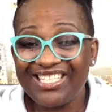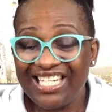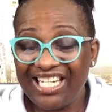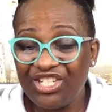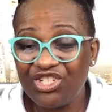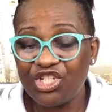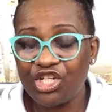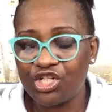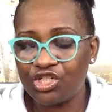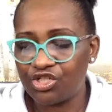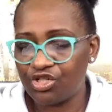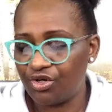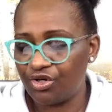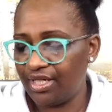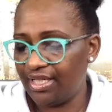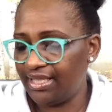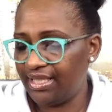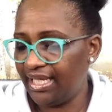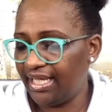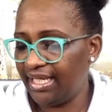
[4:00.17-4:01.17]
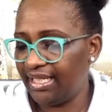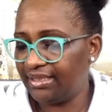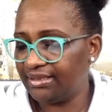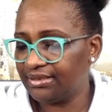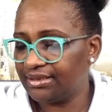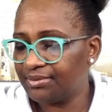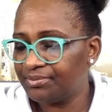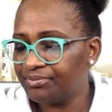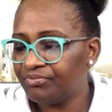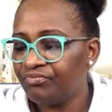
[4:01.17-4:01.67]
teaching certain
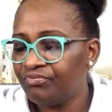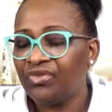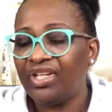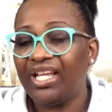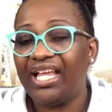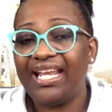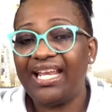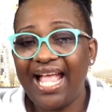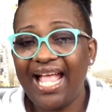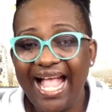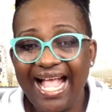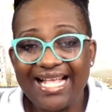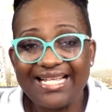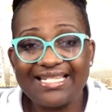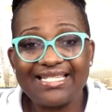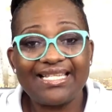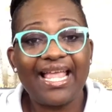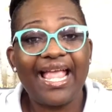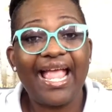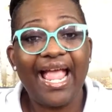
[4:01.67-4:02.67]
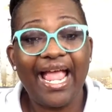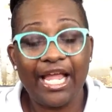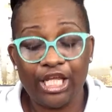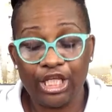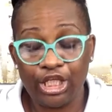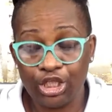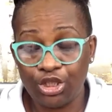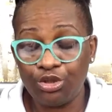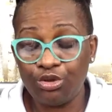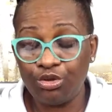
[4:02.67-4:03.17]
things. It has a
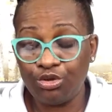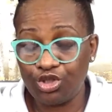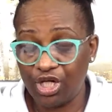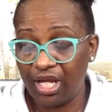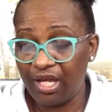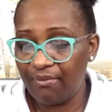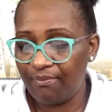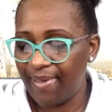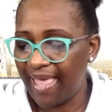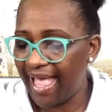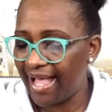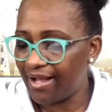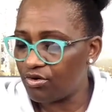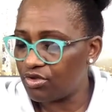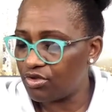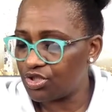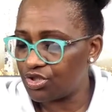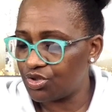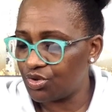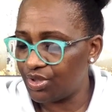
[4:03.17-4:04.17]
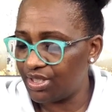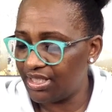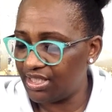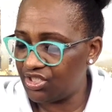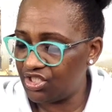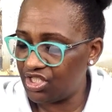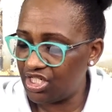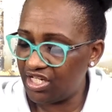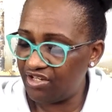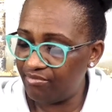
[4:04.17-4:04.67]
huge impact on student
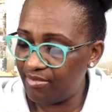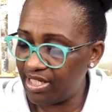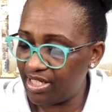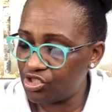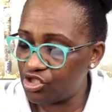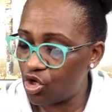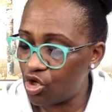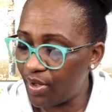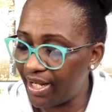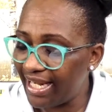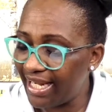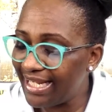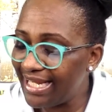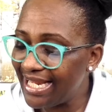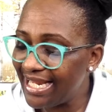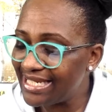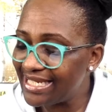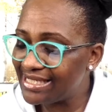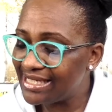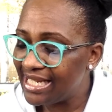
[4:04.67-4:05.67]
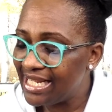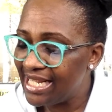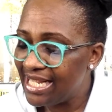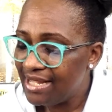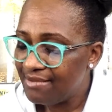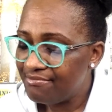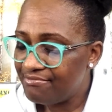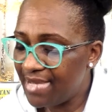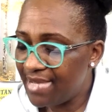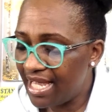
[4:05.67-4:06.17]
achievement. So, in his
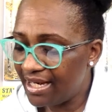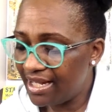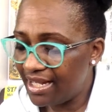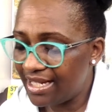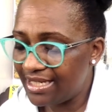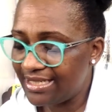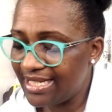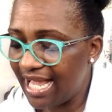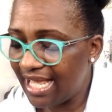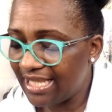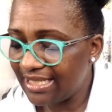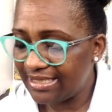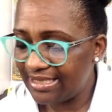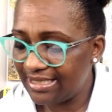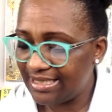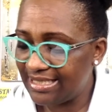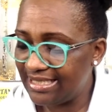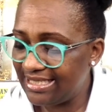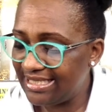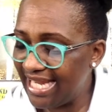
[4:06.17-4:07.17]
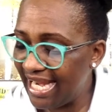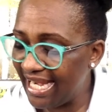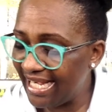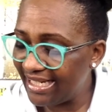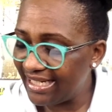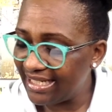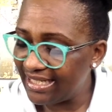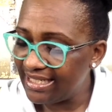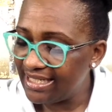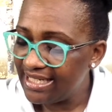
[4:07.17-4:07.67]
meta analysis
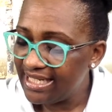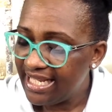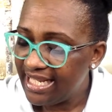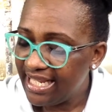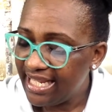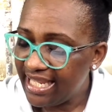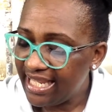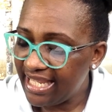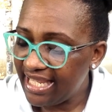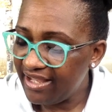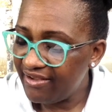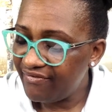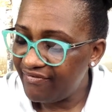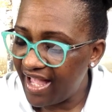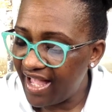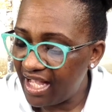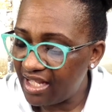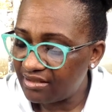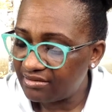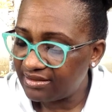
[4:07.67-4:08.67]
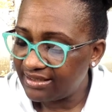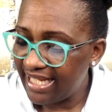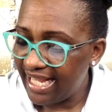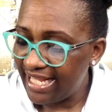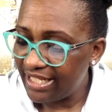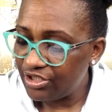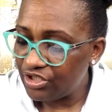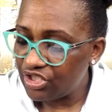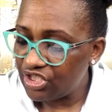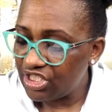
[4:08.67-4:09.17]
data, he found
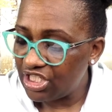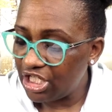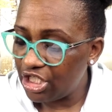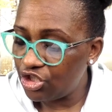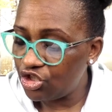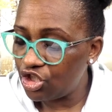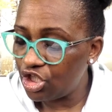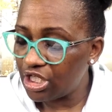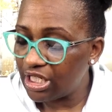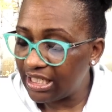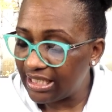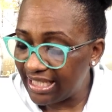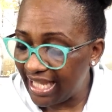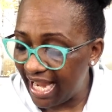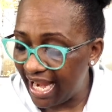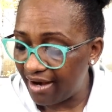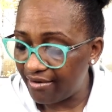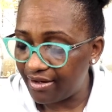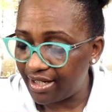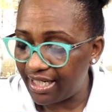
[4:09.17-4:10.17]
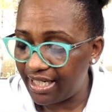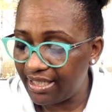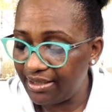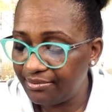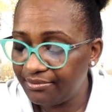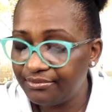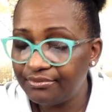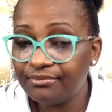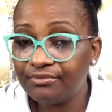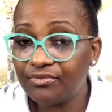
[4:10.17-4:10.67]
that teacher clarity,
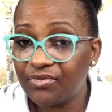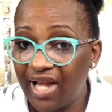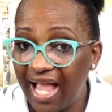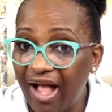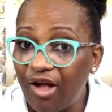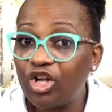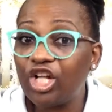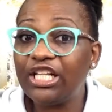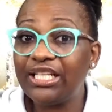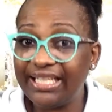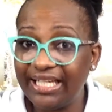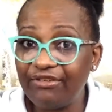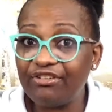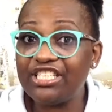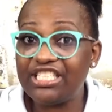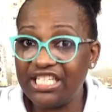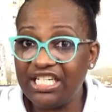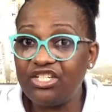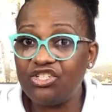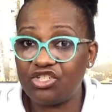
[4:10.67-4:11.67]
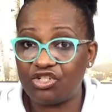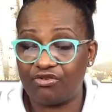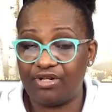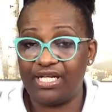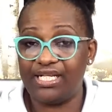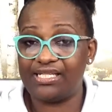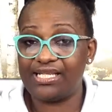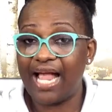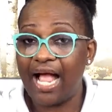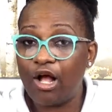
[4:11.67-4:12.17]
how clear a teacher
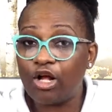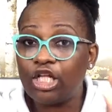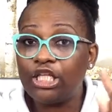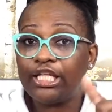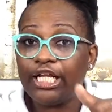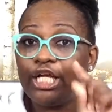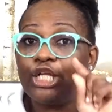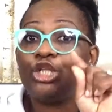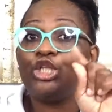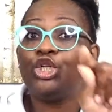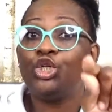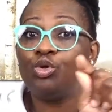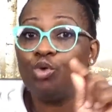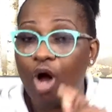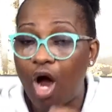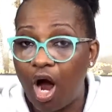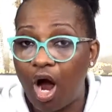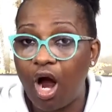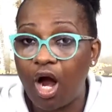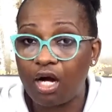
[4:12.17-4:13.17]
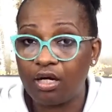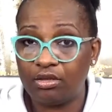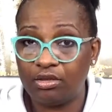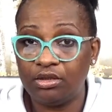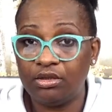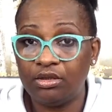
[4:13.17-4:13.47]
is, how clear you are